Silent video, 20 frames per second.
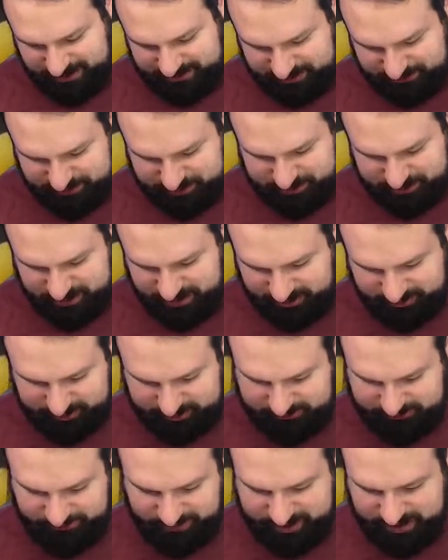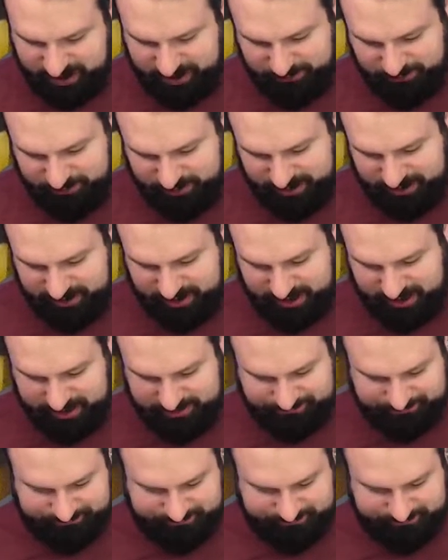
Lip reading: I'm just like, let's find out what I got.